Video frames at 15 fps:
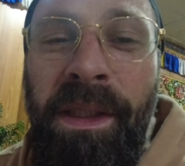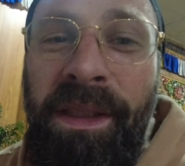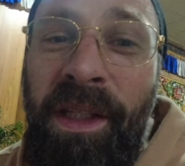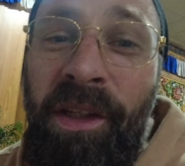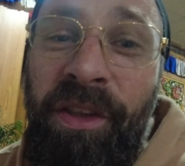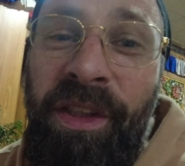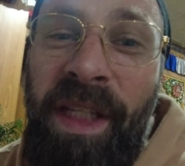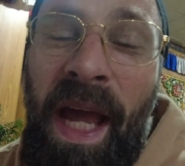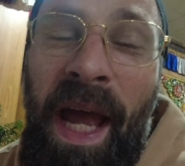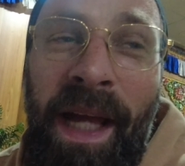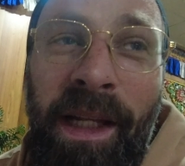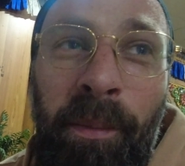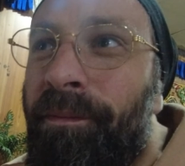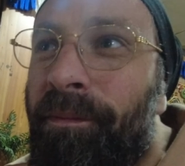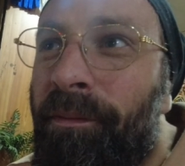Still sad.
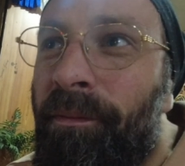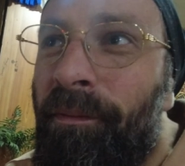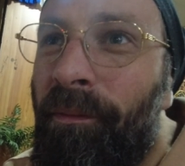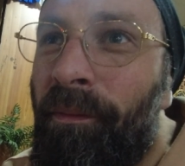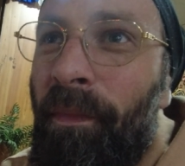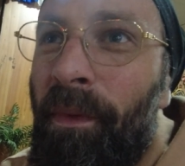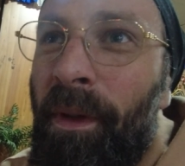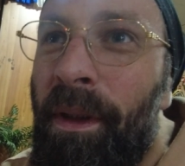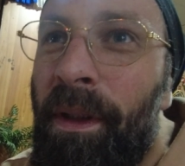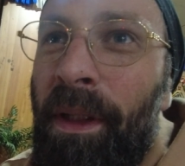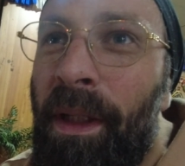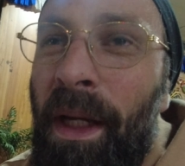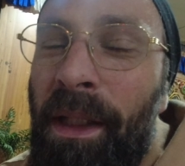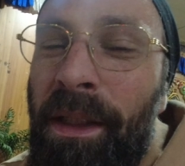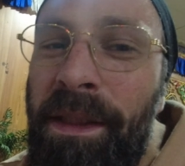
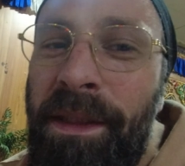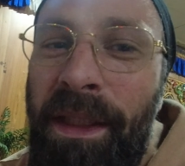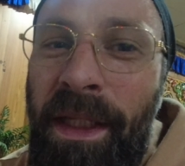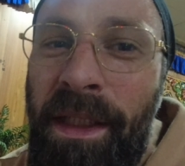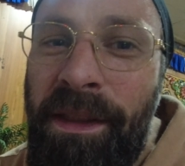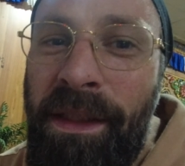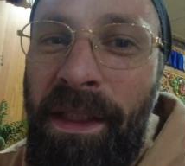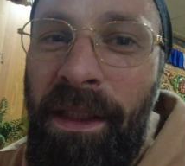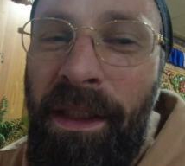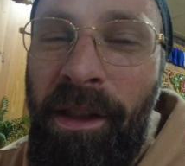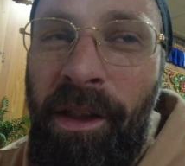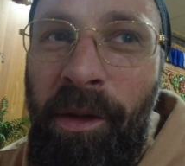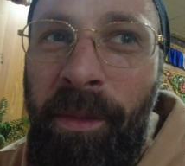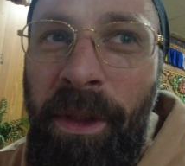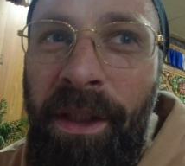At least he gets to eat a
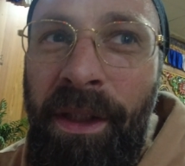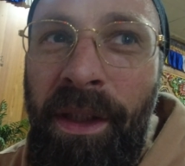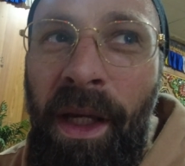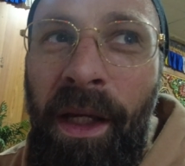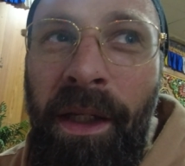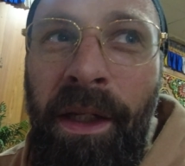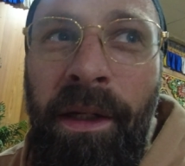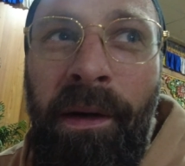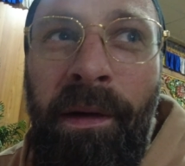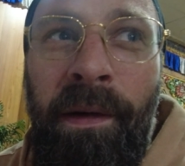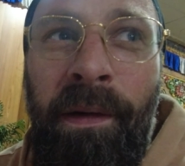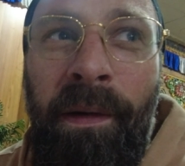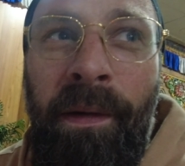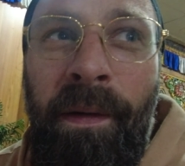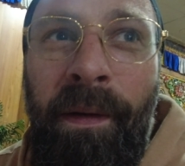little bit tonight.
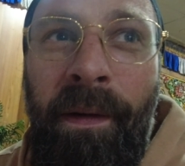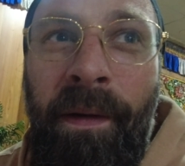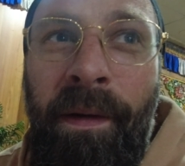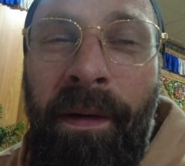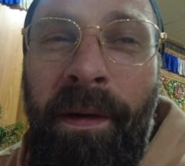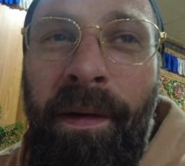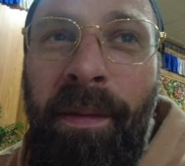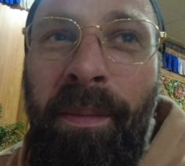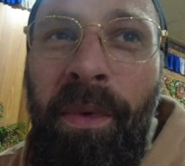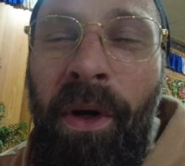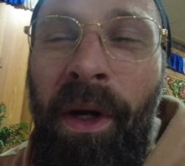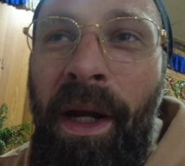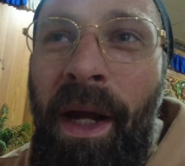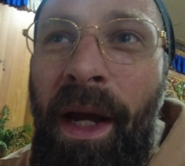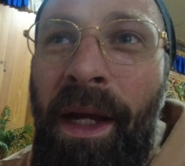Poor
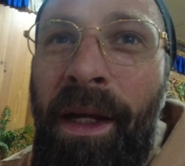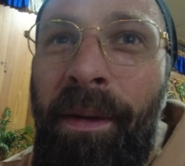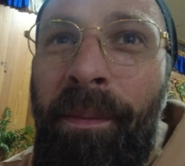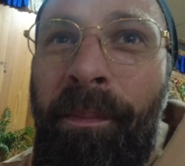guy.